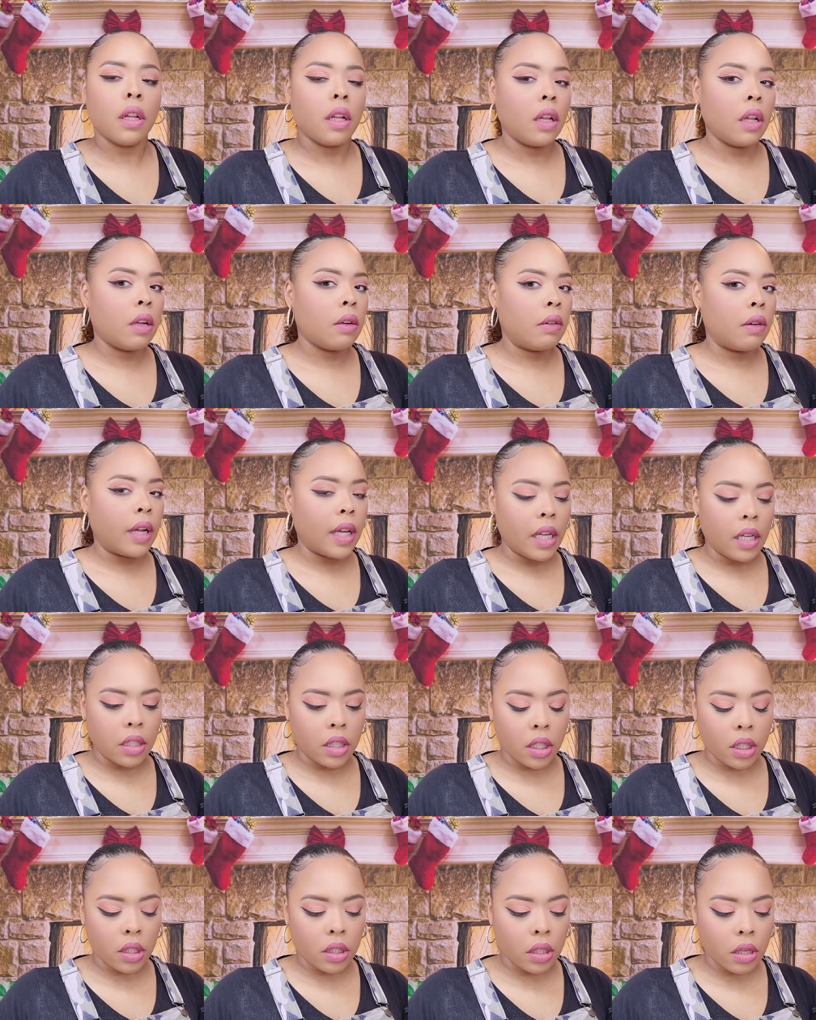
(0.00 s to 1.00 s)
All right,
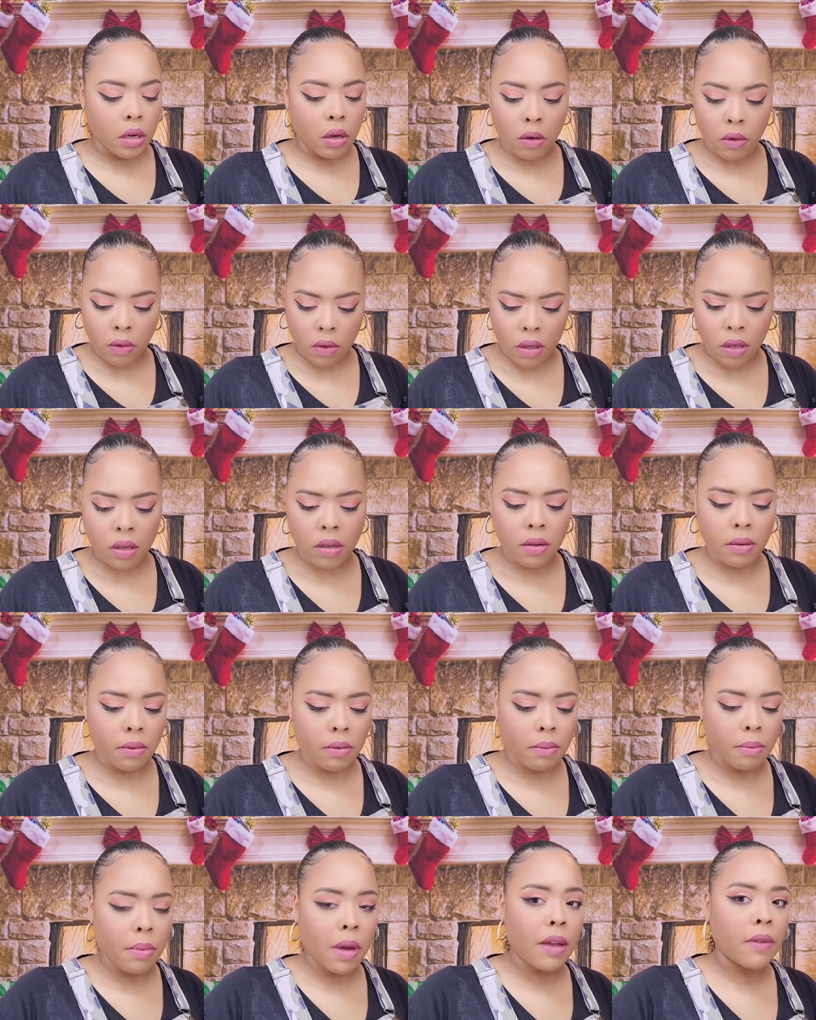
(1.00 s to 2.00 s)
so
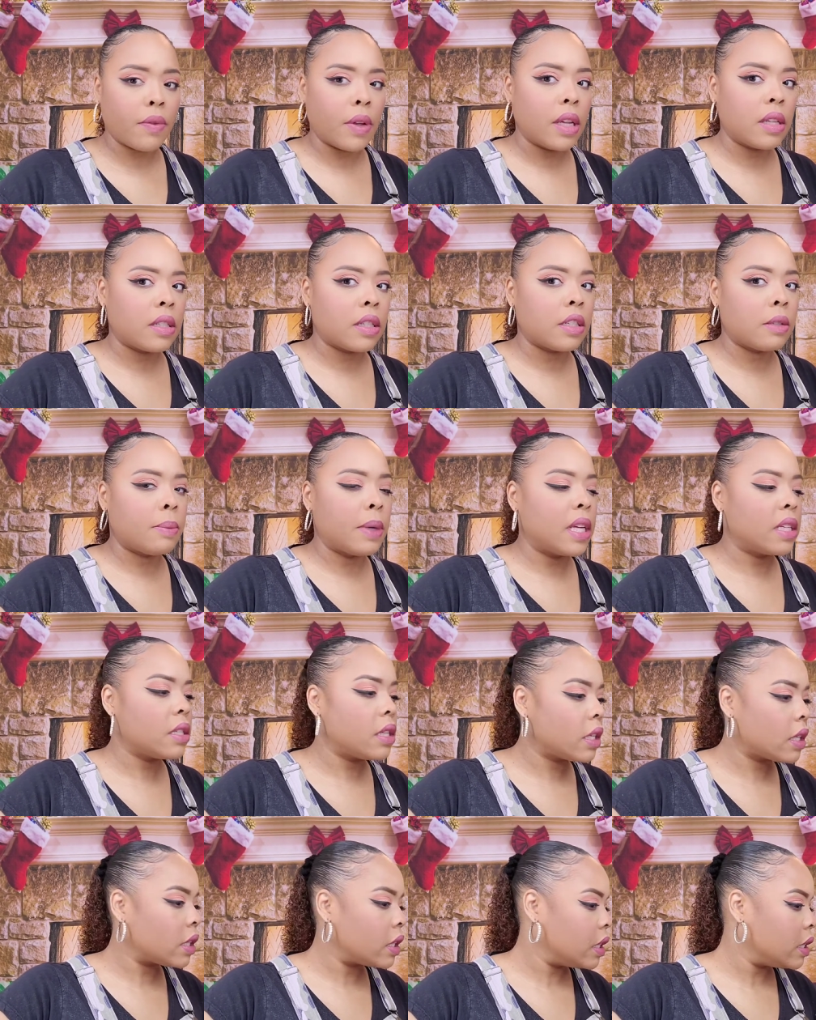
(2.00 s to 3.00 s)
my face is
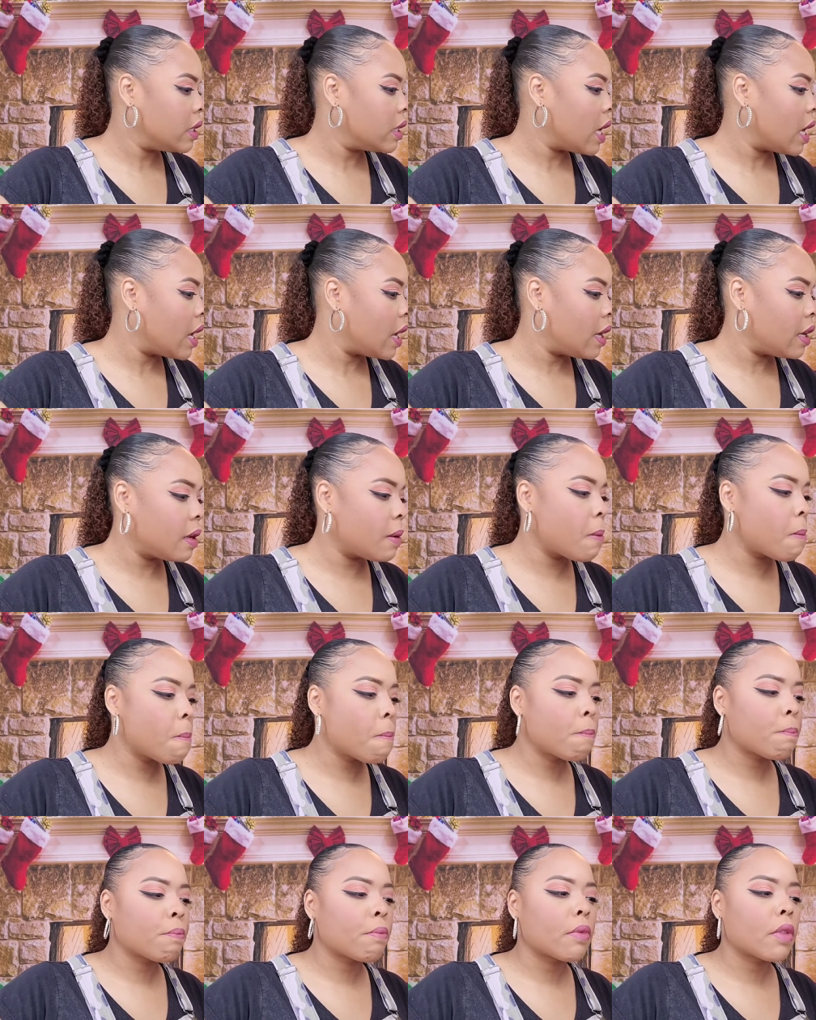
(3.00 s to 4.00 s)
basically done.
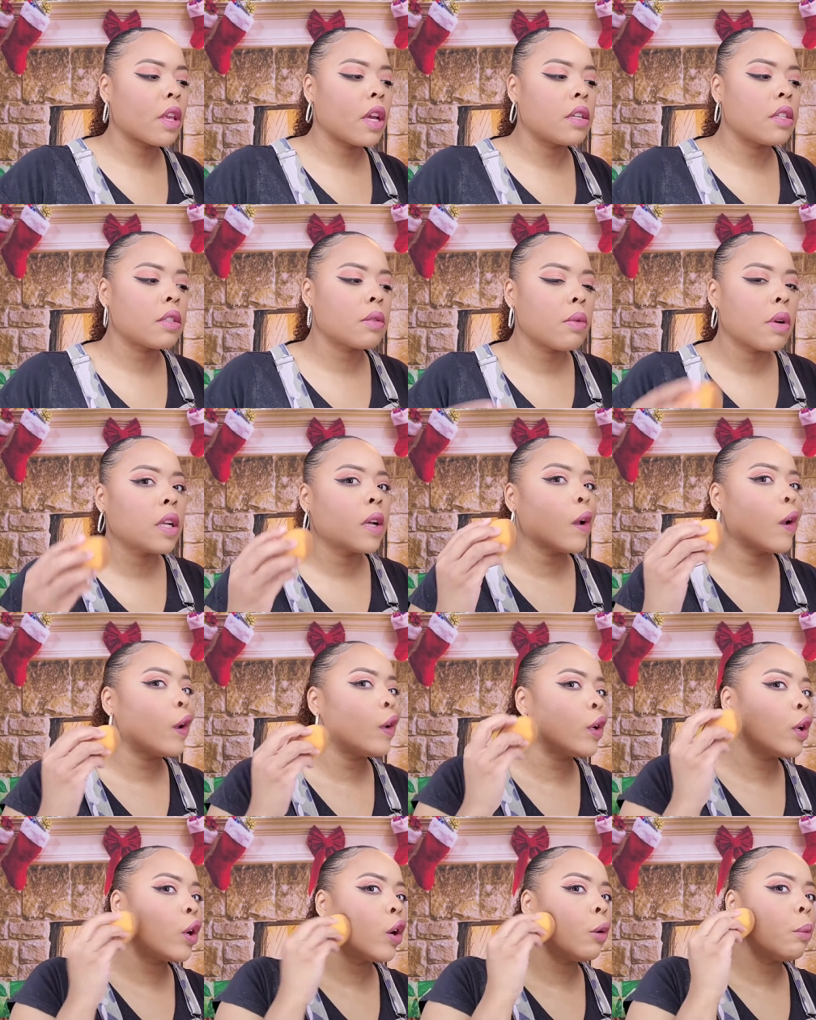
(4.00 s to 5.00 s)
I just want to
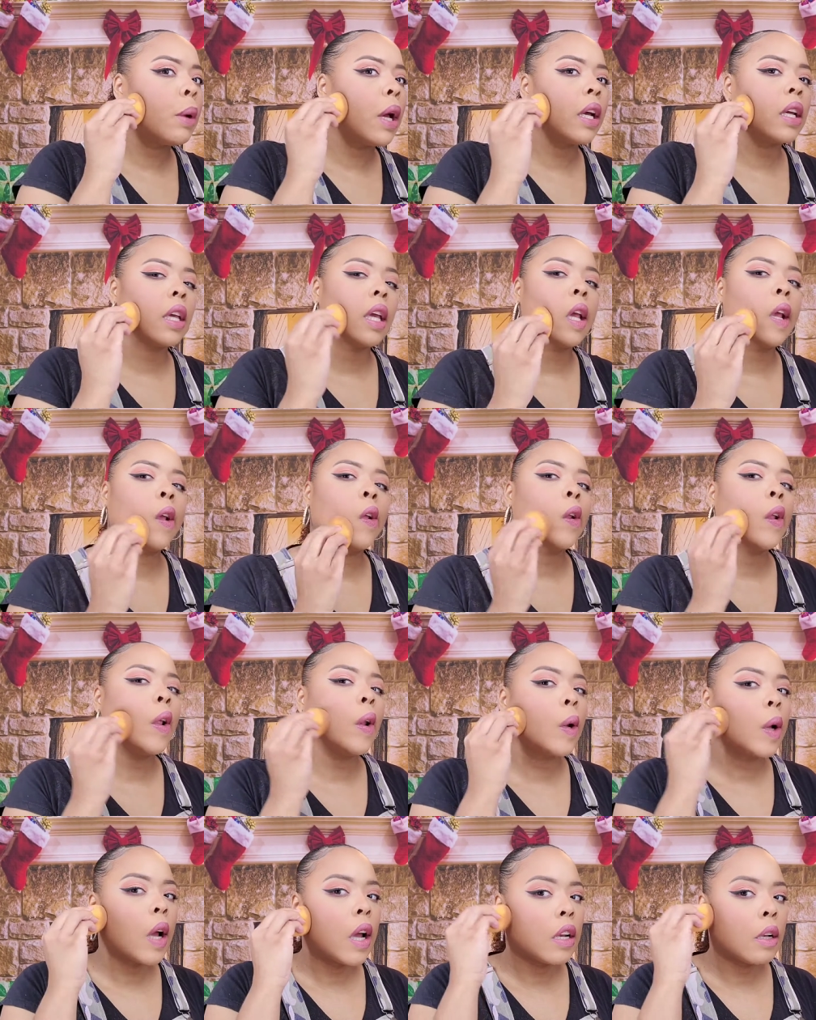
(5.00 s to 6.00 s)
kind of go back in
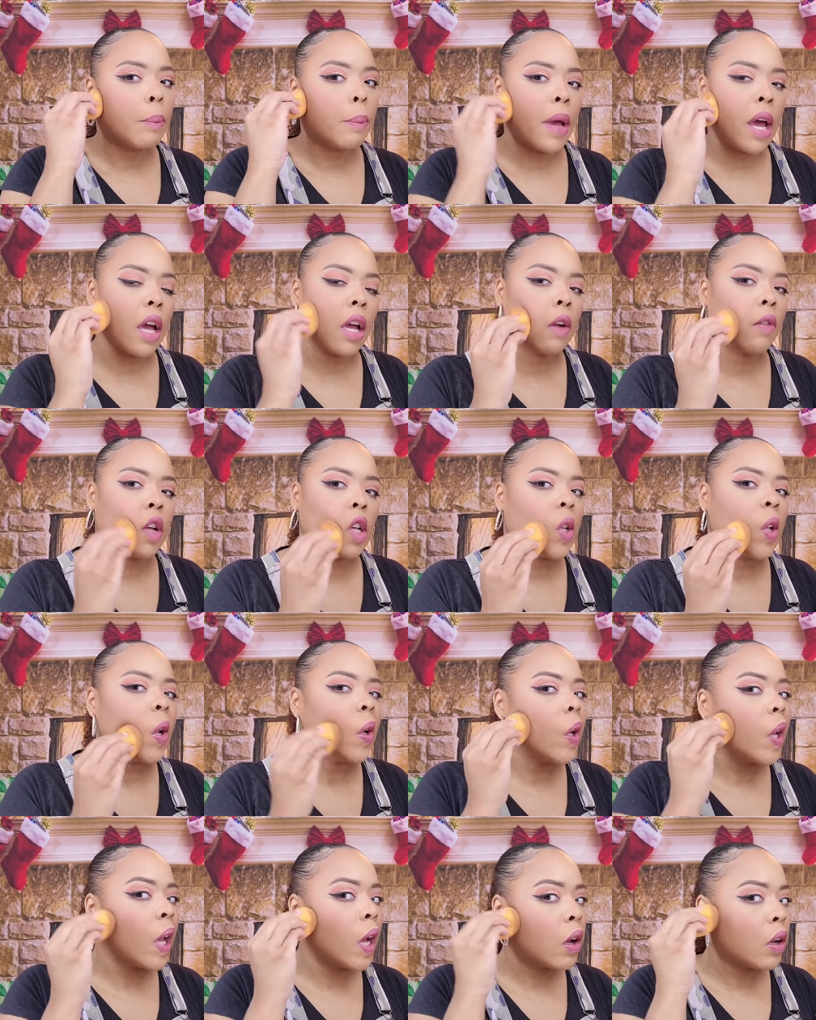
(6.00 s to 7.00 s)
and kind of pat
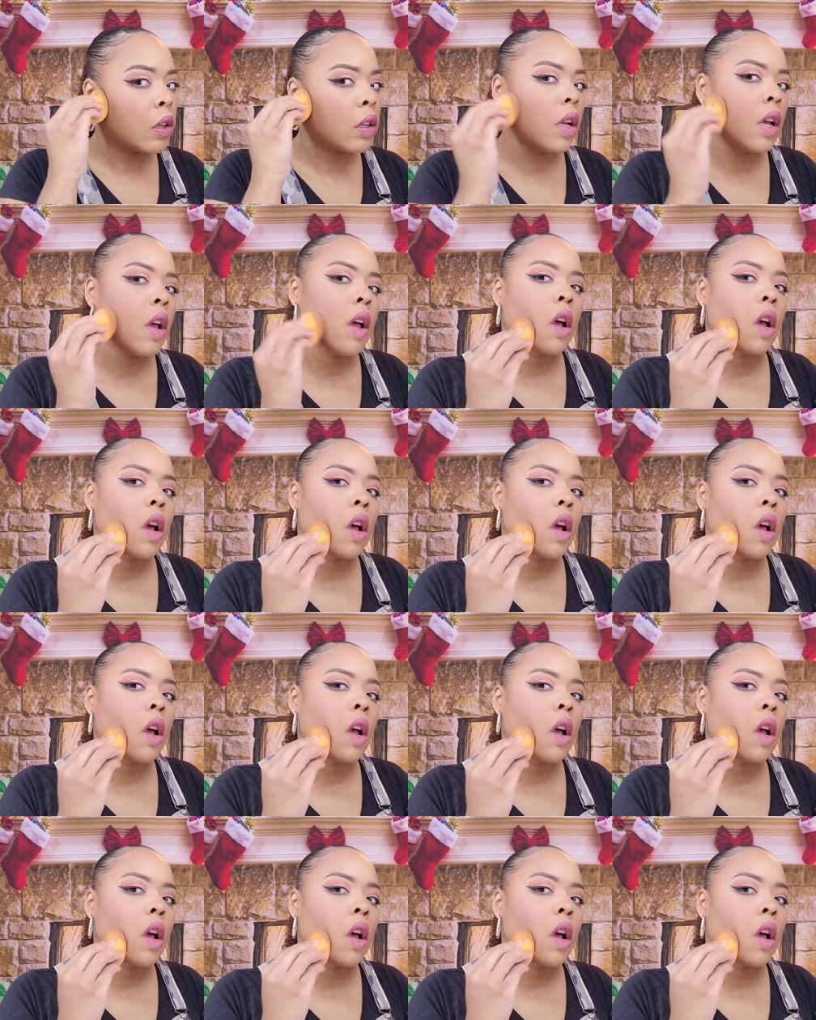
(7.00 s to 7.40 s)
everything down